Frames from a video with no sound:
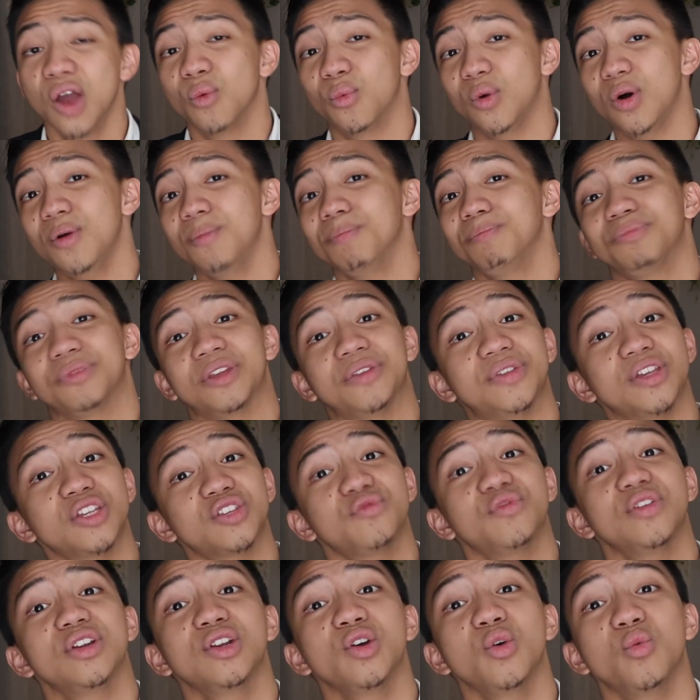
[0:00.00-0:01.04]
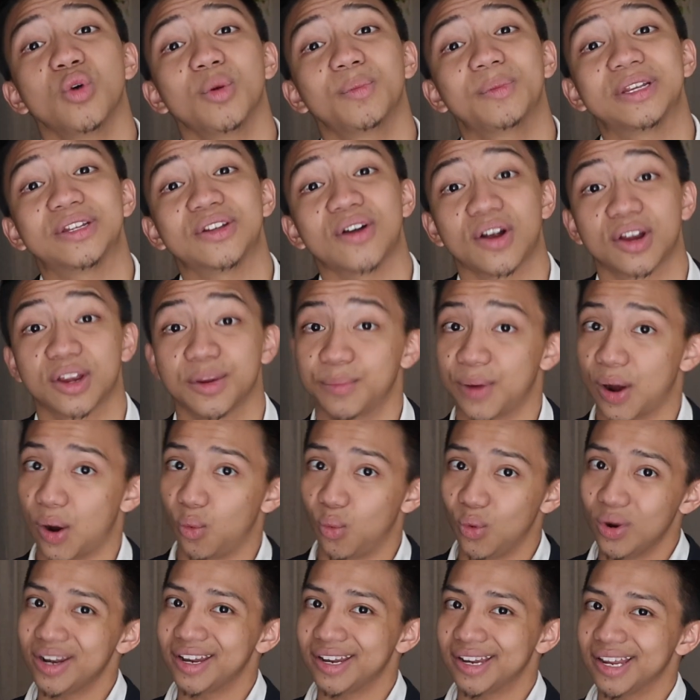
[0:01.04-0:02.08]
Well, in this video, we'll be talking about
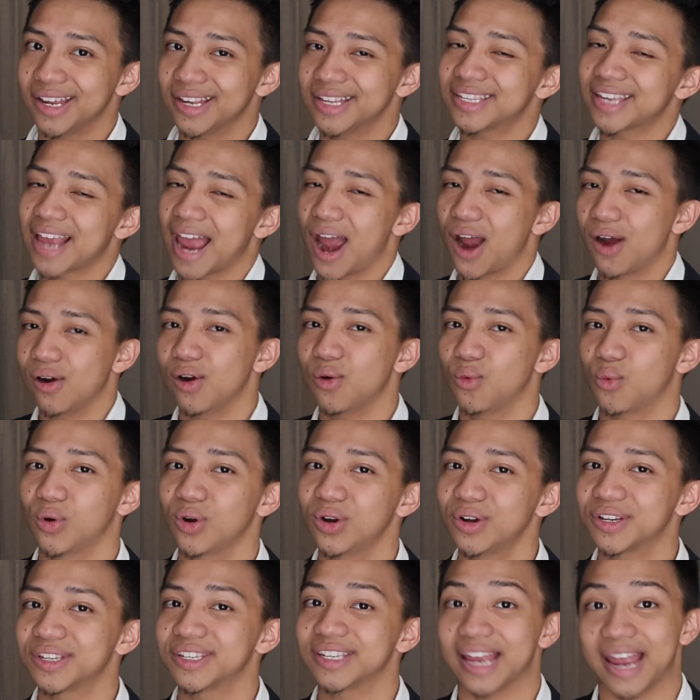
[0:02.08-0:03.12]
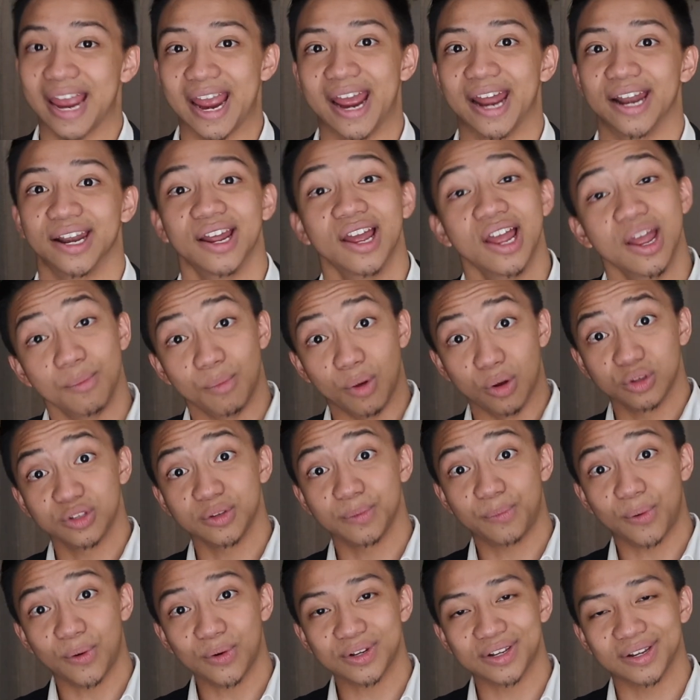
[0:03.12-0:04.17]
what it is, how it works, and most
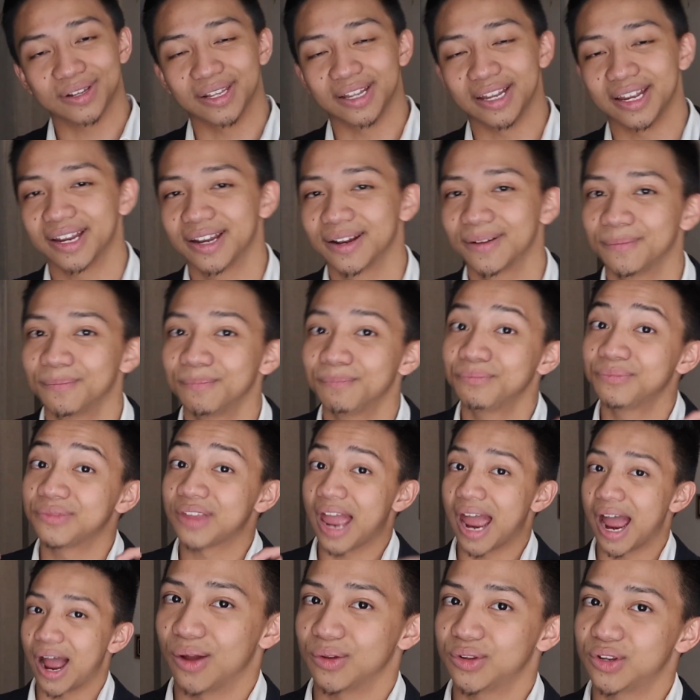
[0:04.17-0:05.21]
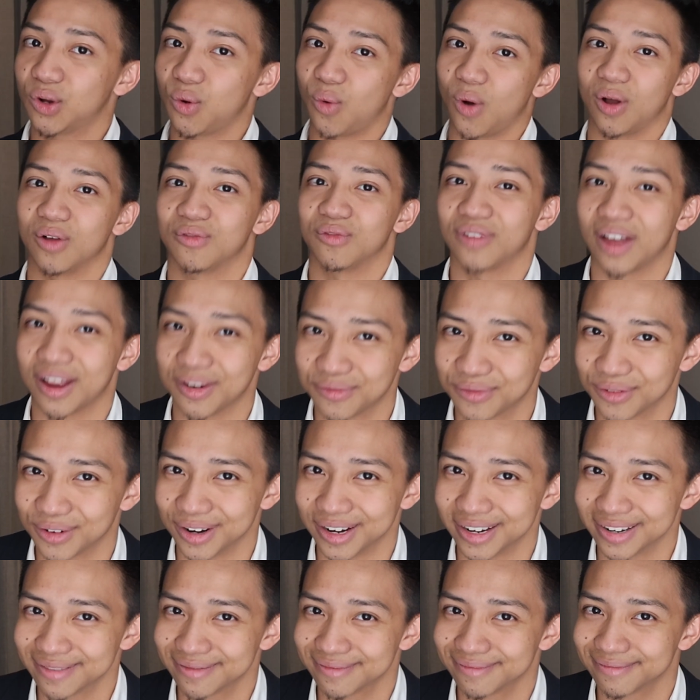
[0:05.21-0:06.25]
importantly, how to qualify for
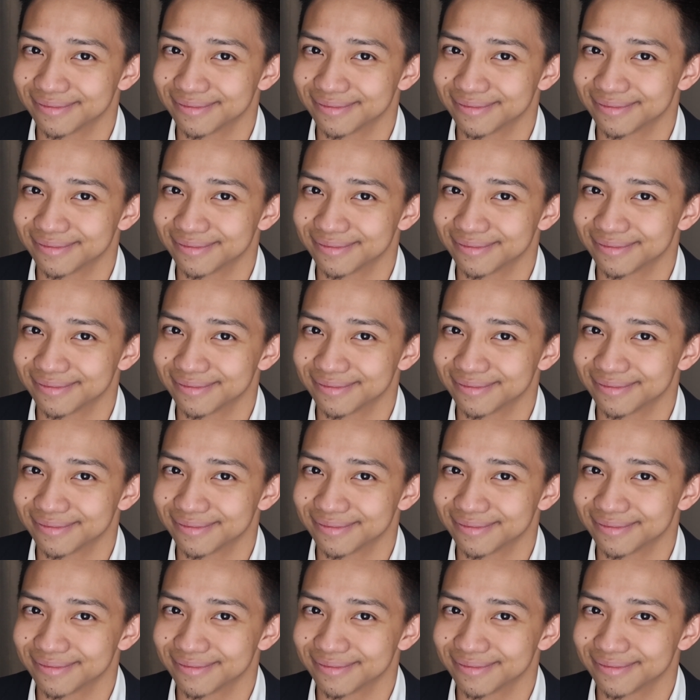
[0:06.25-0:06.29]
it.